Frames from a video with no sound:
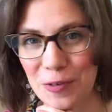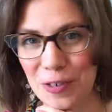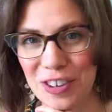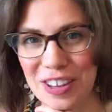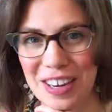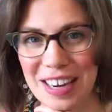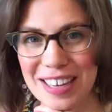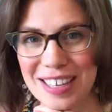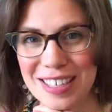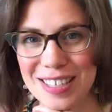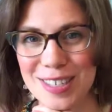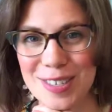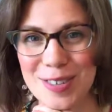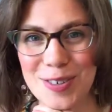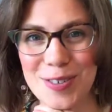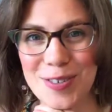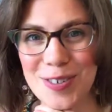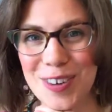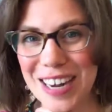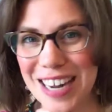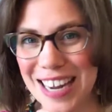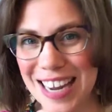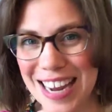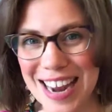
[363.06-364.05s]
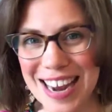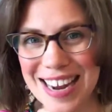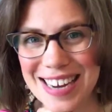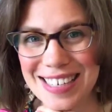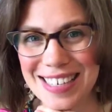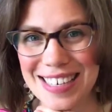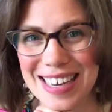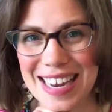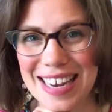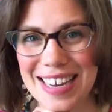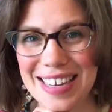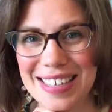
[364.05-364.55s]
for the next
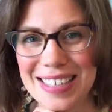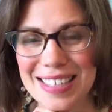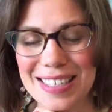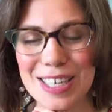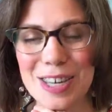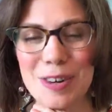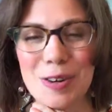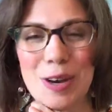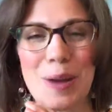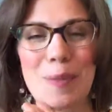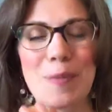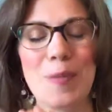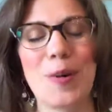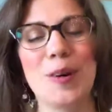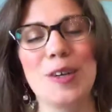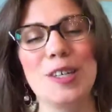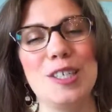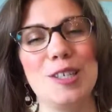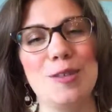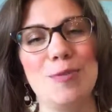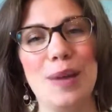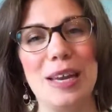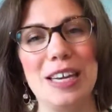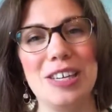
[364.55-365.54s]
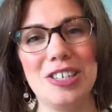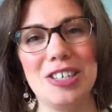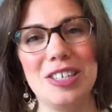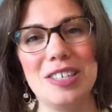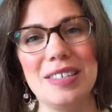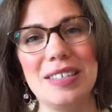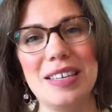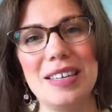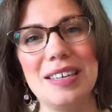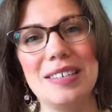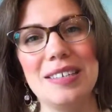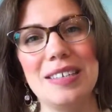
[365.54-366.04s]
28 days to create more
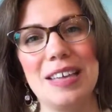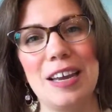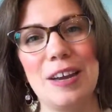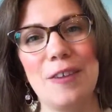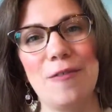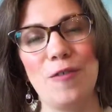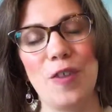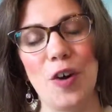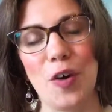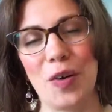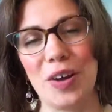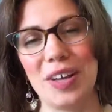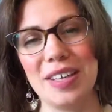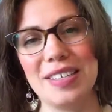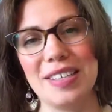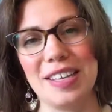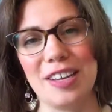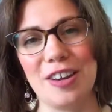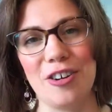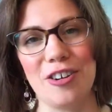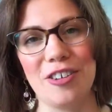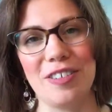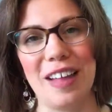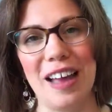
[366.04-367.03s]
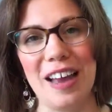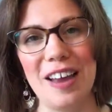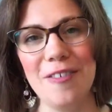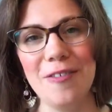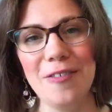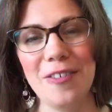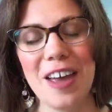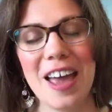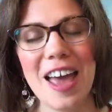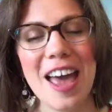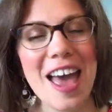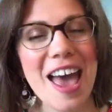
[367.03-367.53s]
spaciousness and focus in your life.
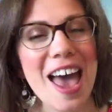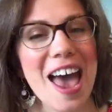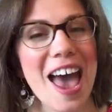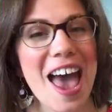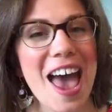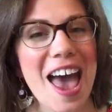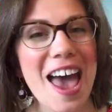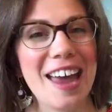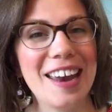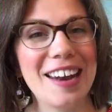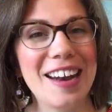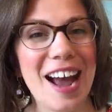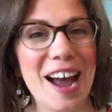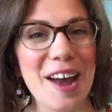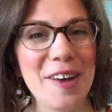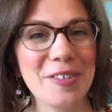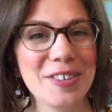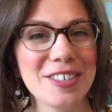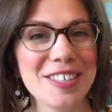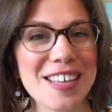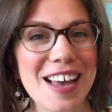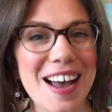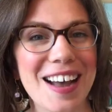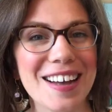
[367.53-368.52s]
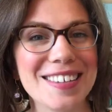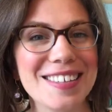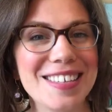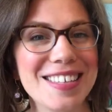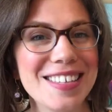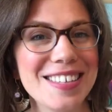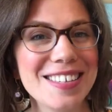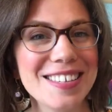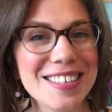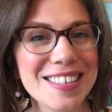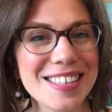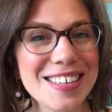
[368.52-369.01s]
And I will talk to
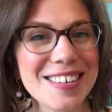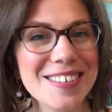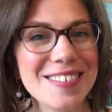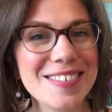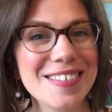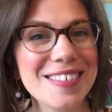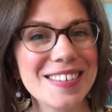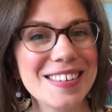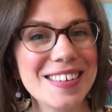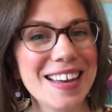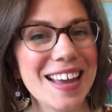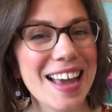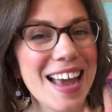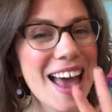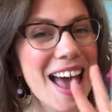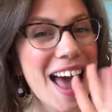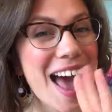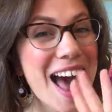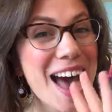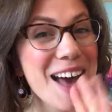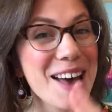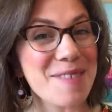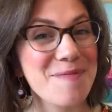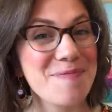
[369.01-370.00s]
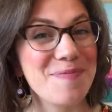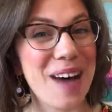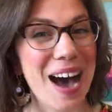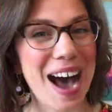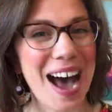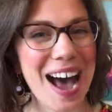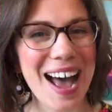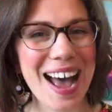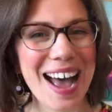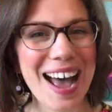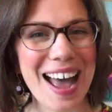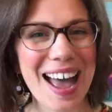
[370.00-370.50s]
you soon.
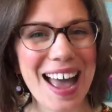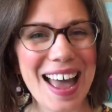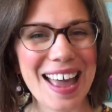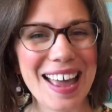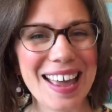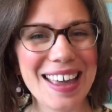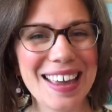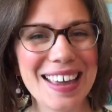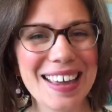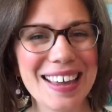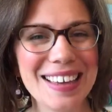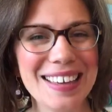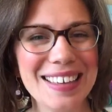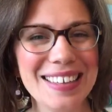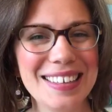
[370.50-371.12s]
Bye.